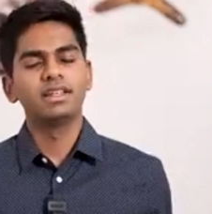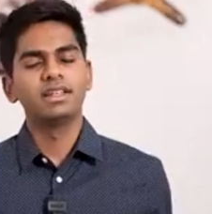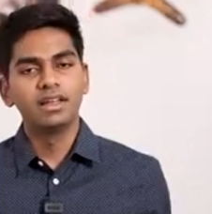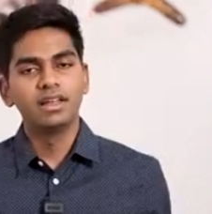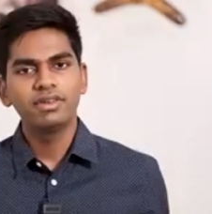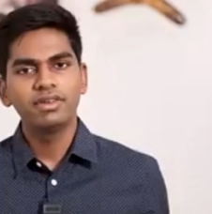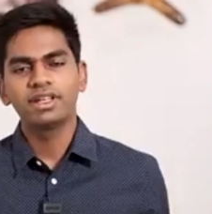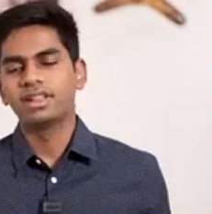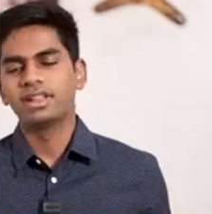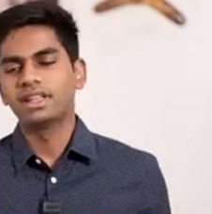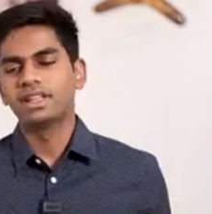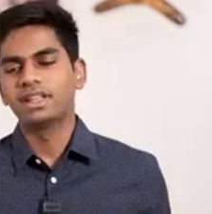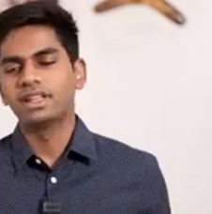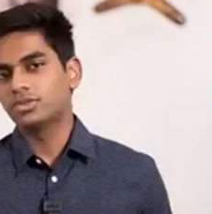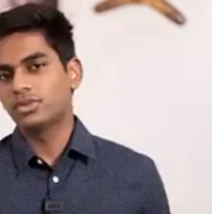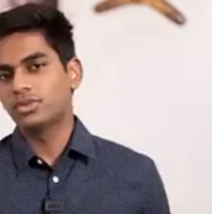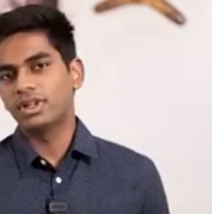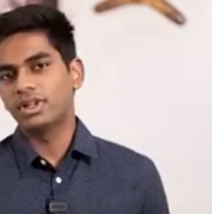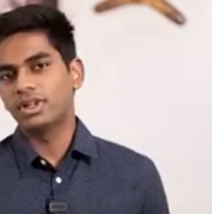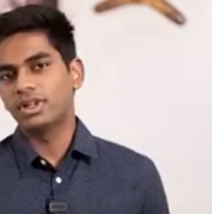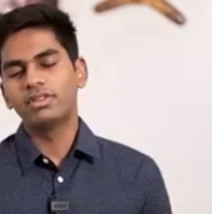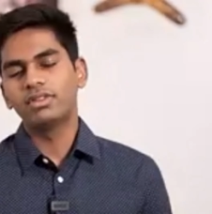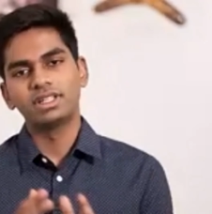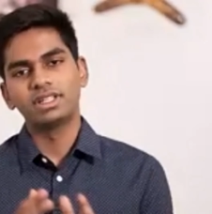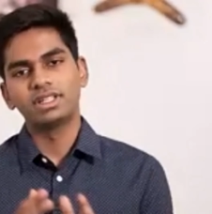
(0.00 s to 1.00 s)
That's when we
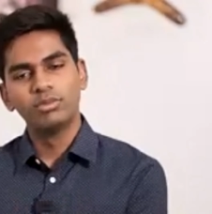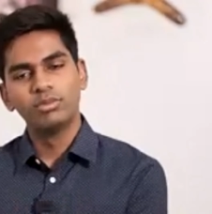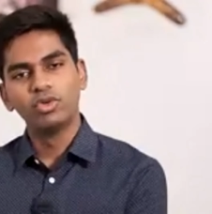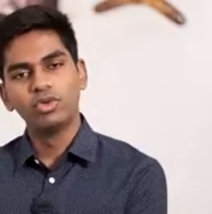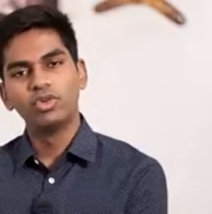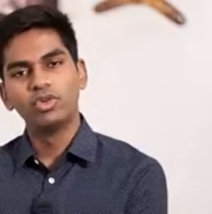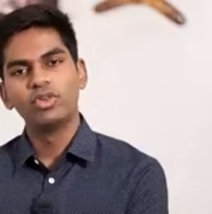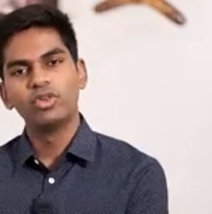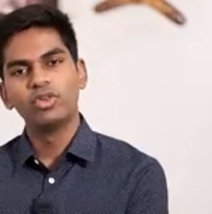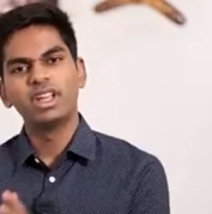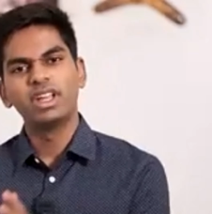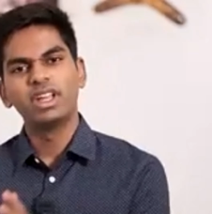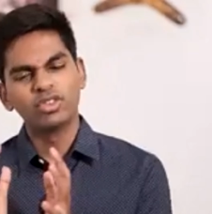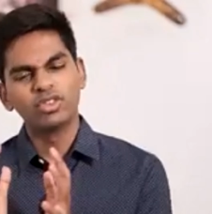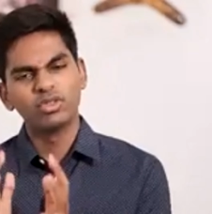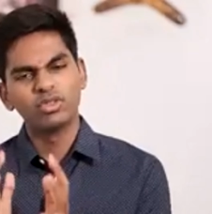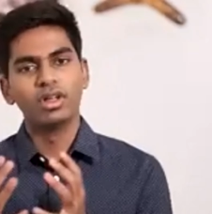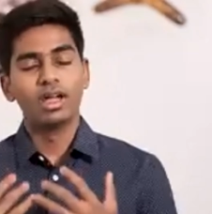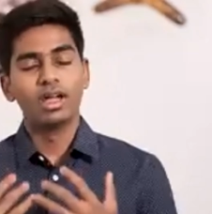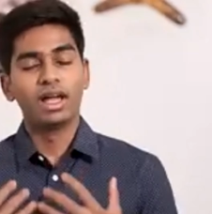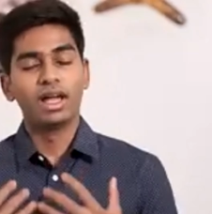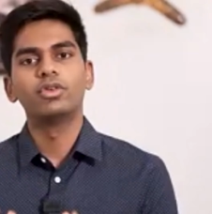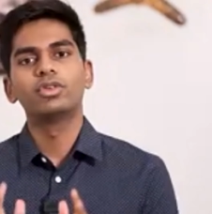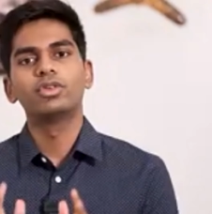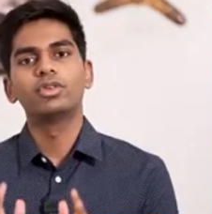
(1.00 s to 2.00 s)
started moving into,
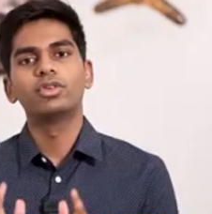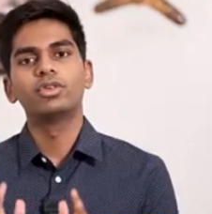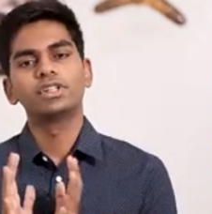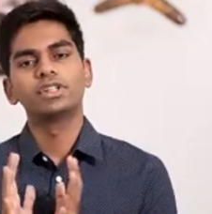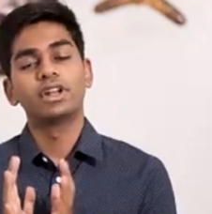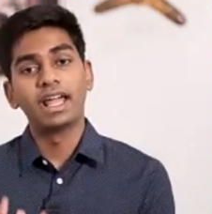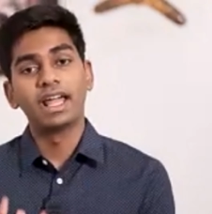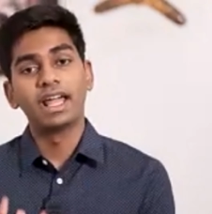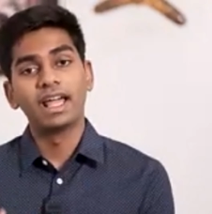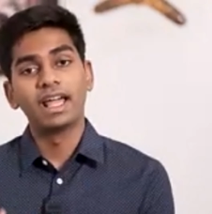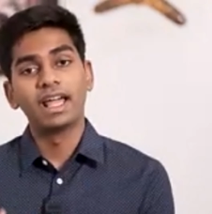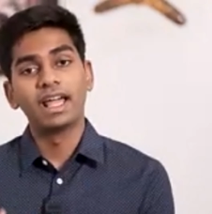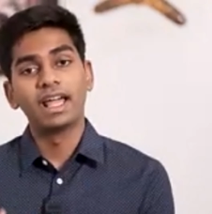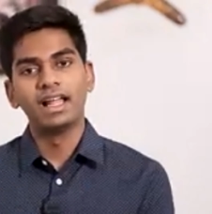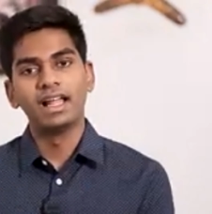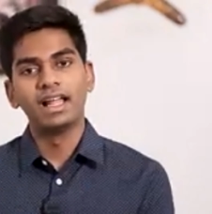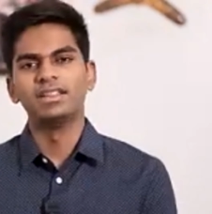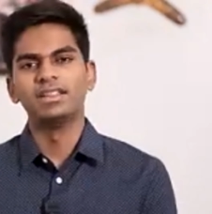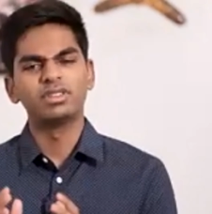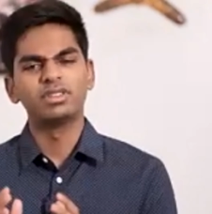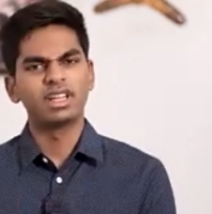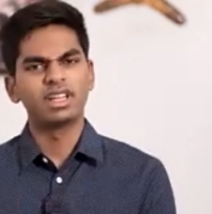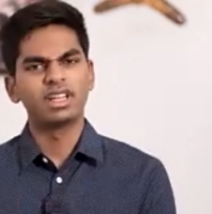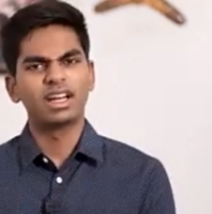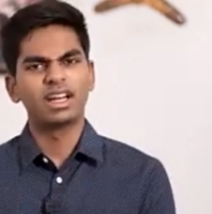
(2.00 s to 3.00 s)
I started focusing on
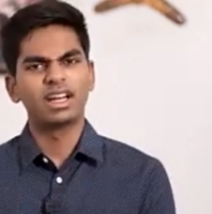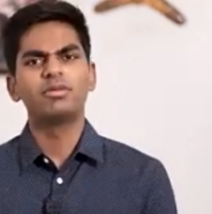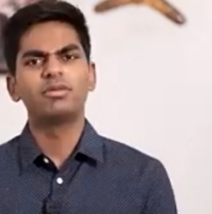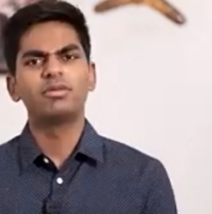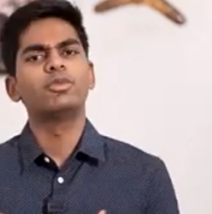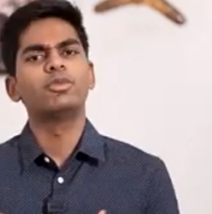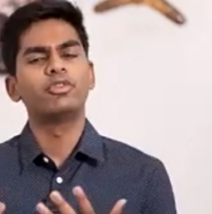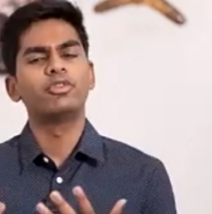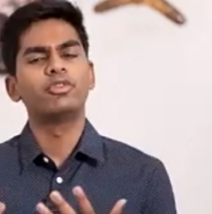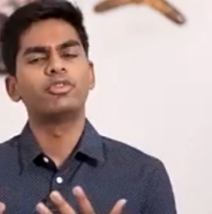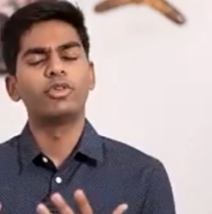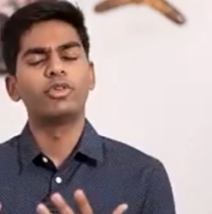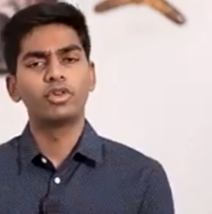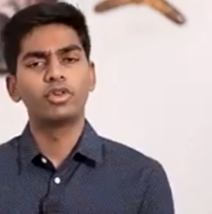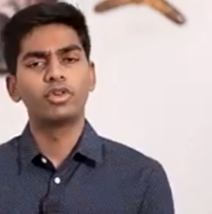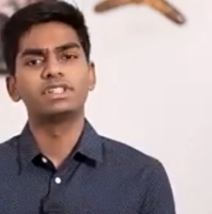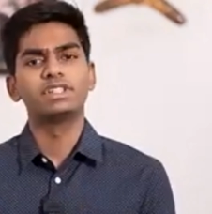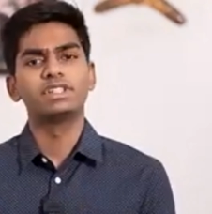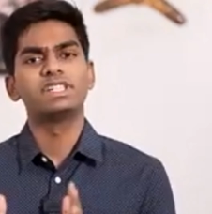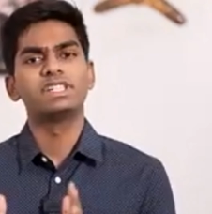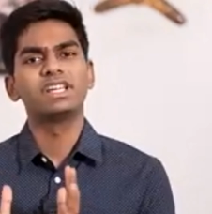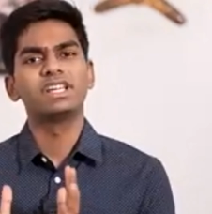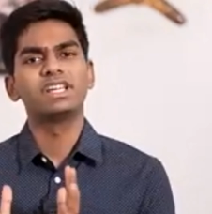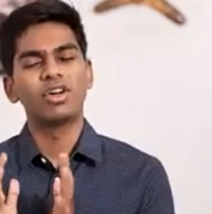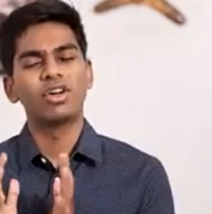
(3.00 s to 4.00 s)
health, started
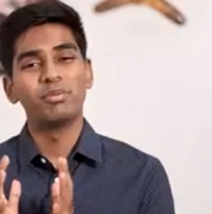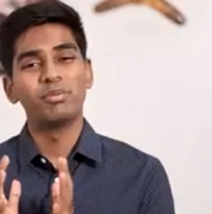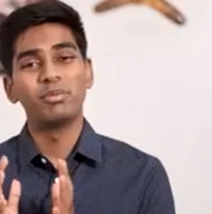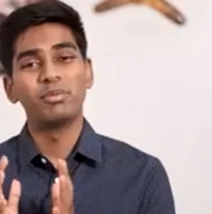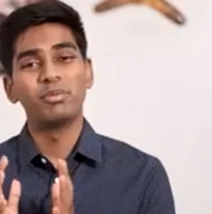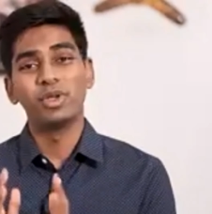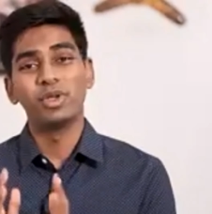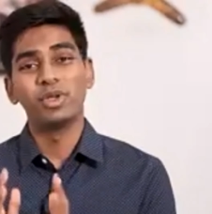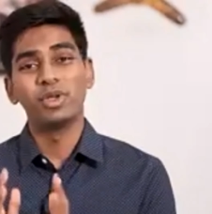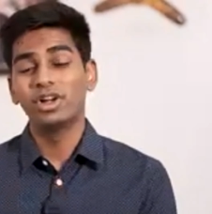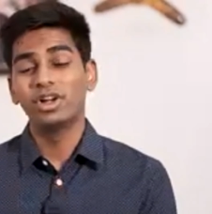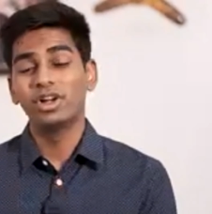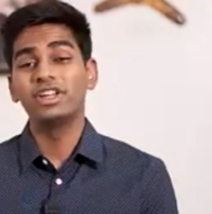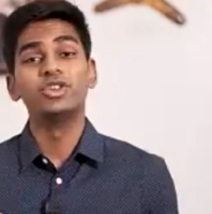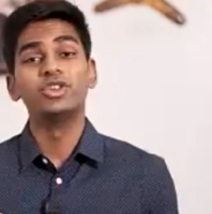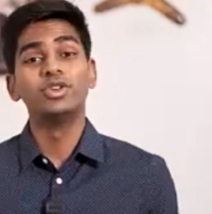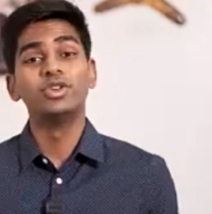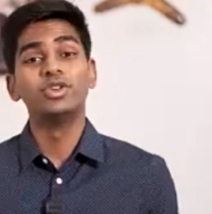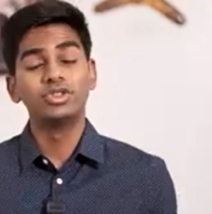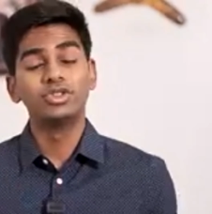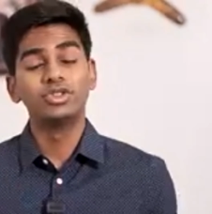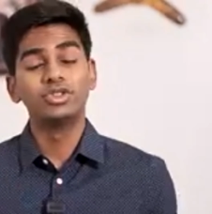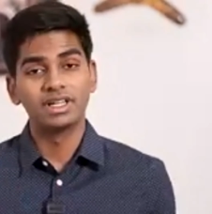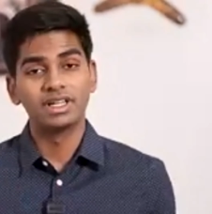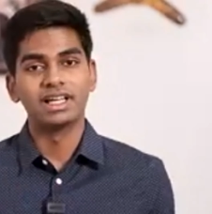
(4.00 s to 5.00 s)
focusing on purely
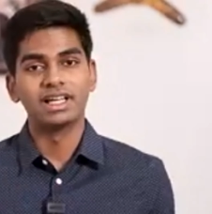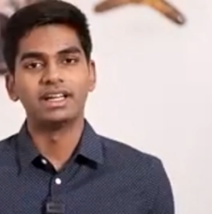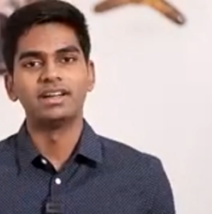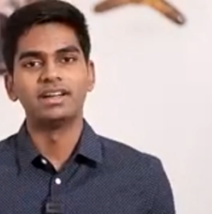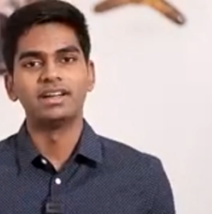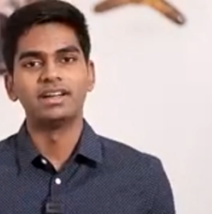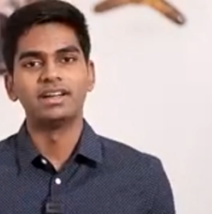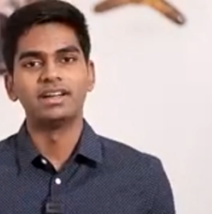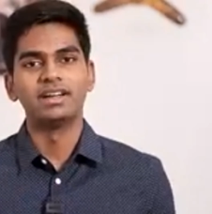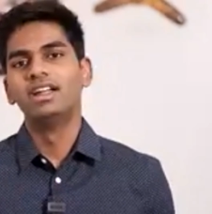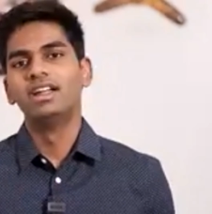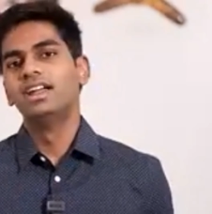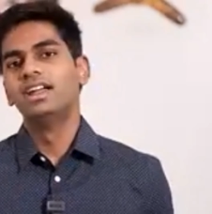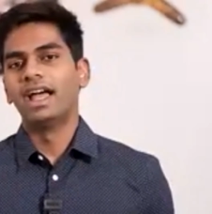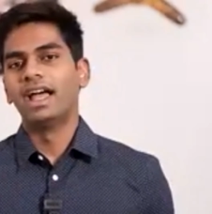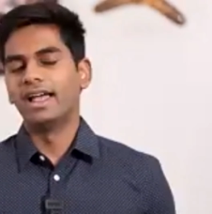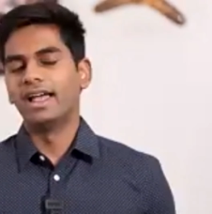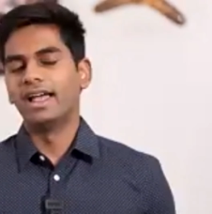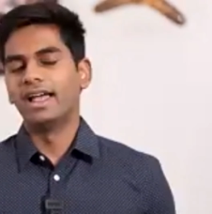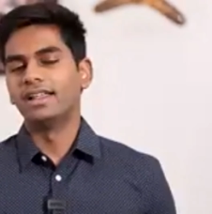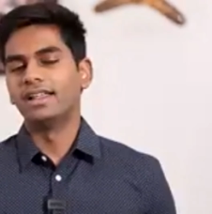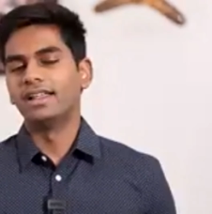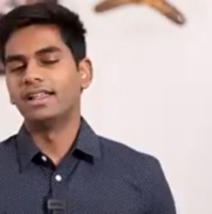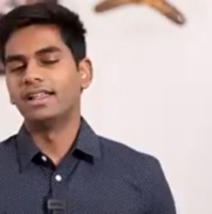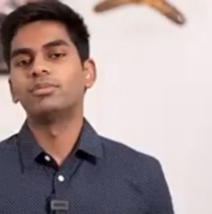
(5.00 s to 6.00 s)
Nutrilite
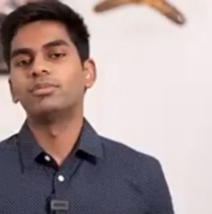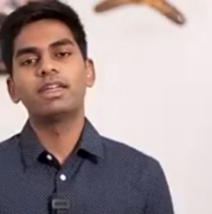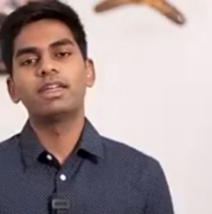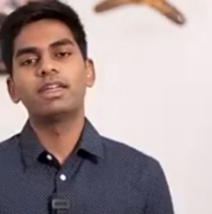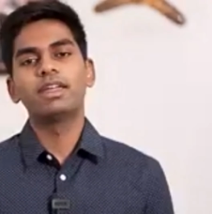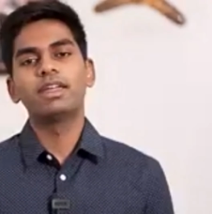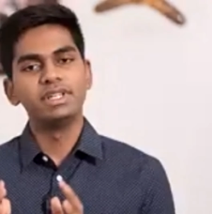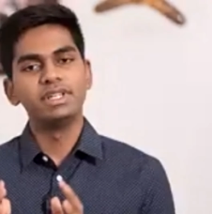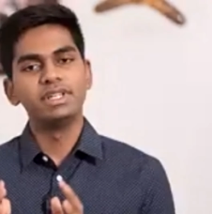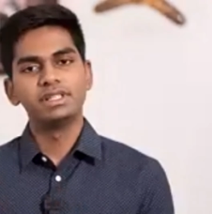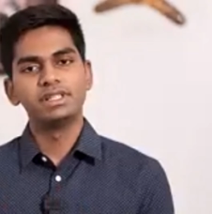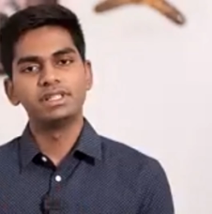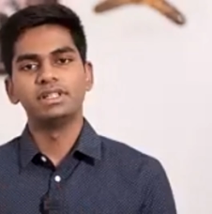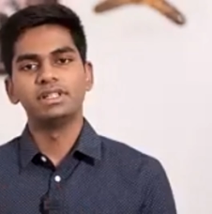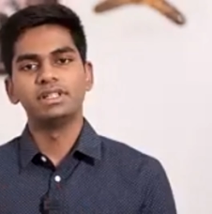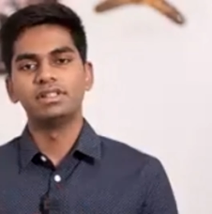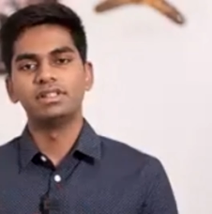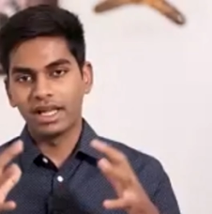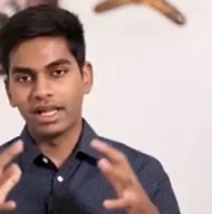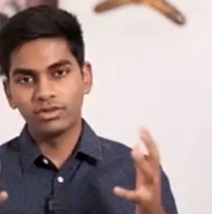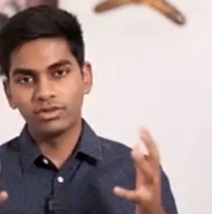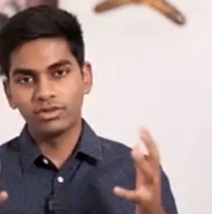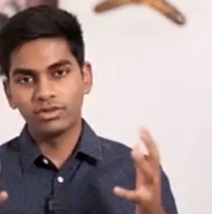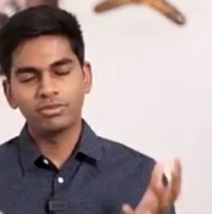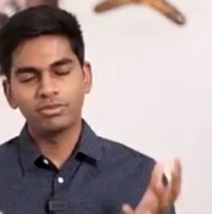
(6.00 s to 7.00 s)
as my business. That
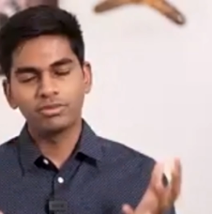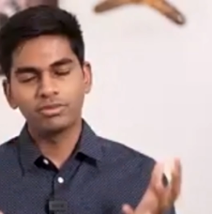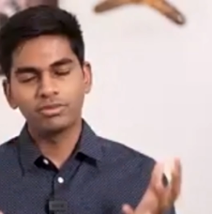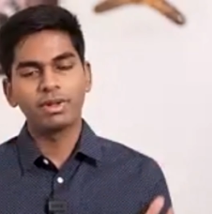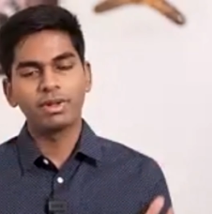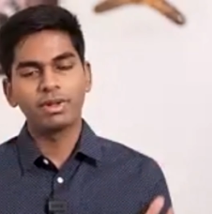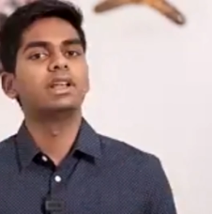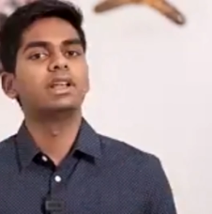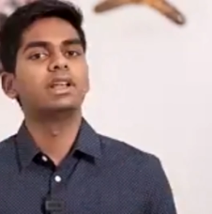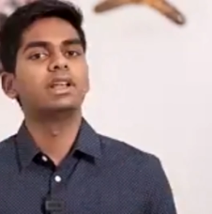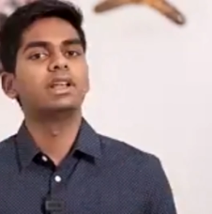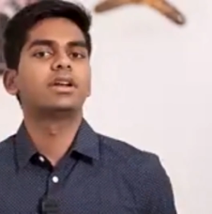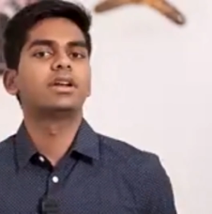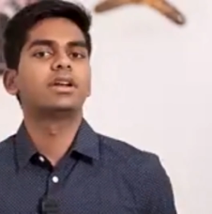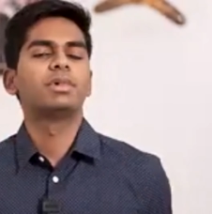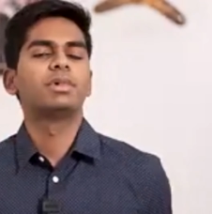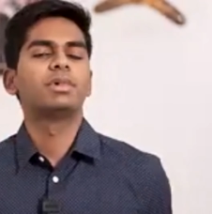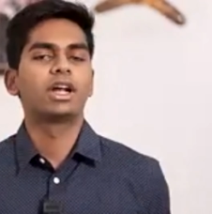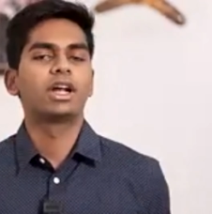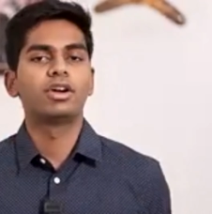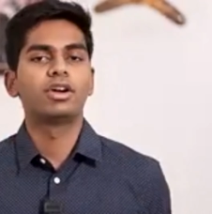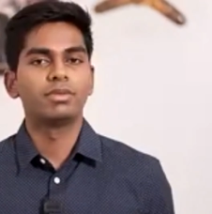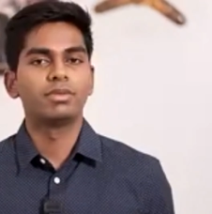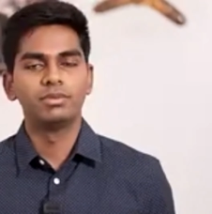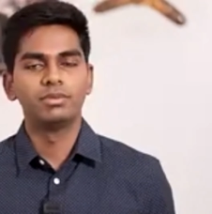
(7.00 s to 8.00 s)
was my fulcrum around
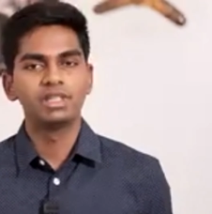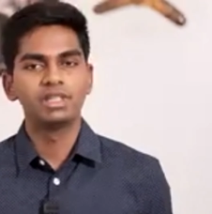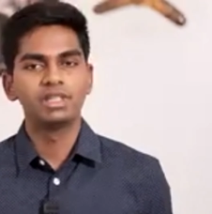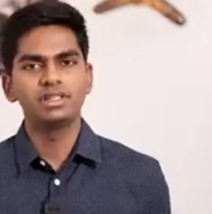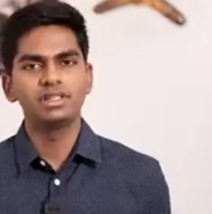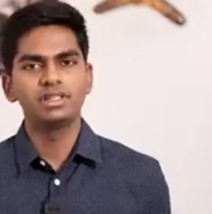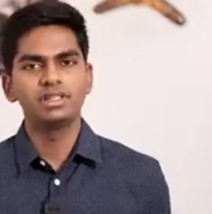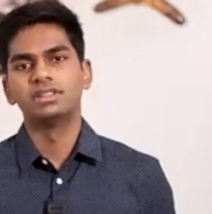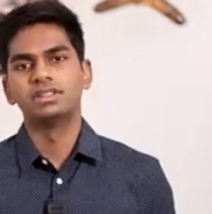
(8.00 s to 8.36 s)
my business.